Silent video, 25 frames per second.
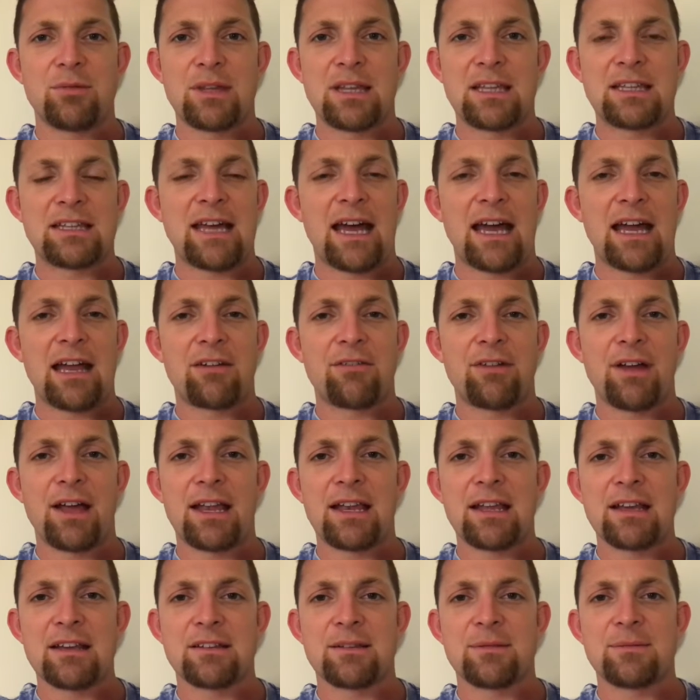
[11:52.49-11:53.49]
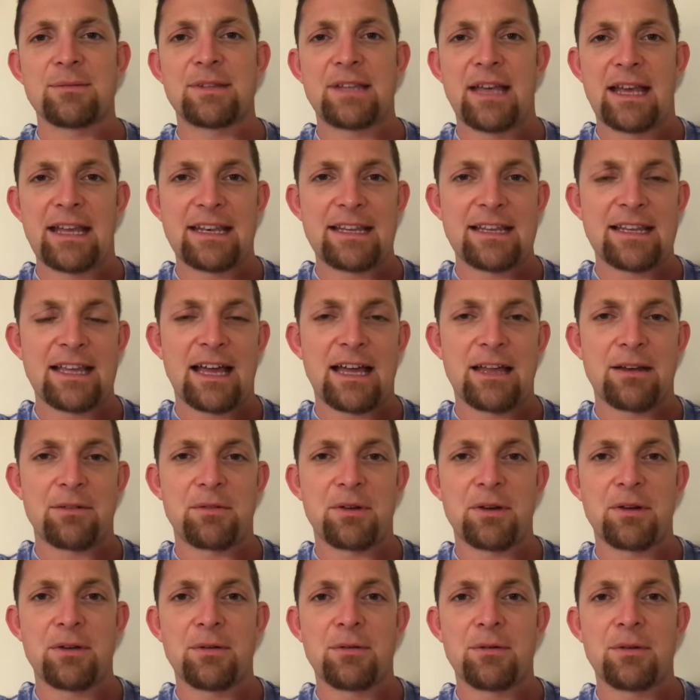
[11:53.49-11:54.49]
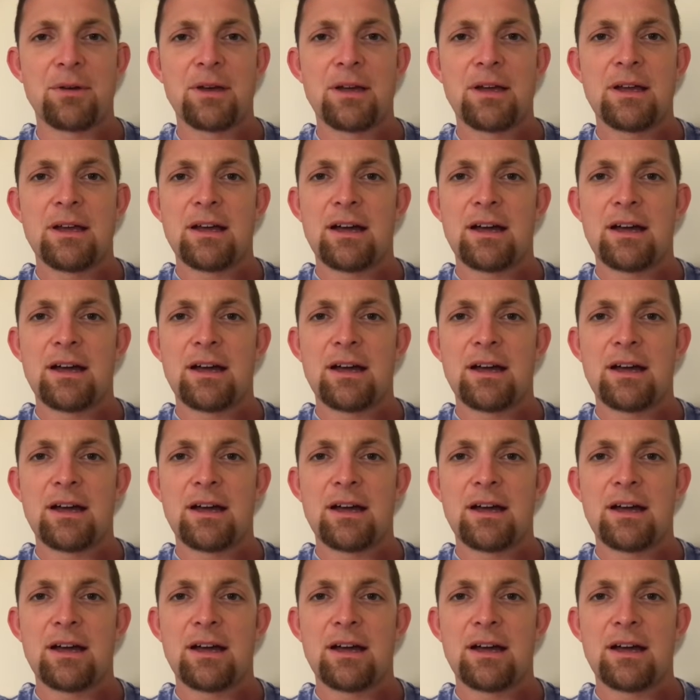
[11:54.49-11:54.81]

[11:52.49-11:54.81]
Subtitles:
with a diuretic, some dandelion root,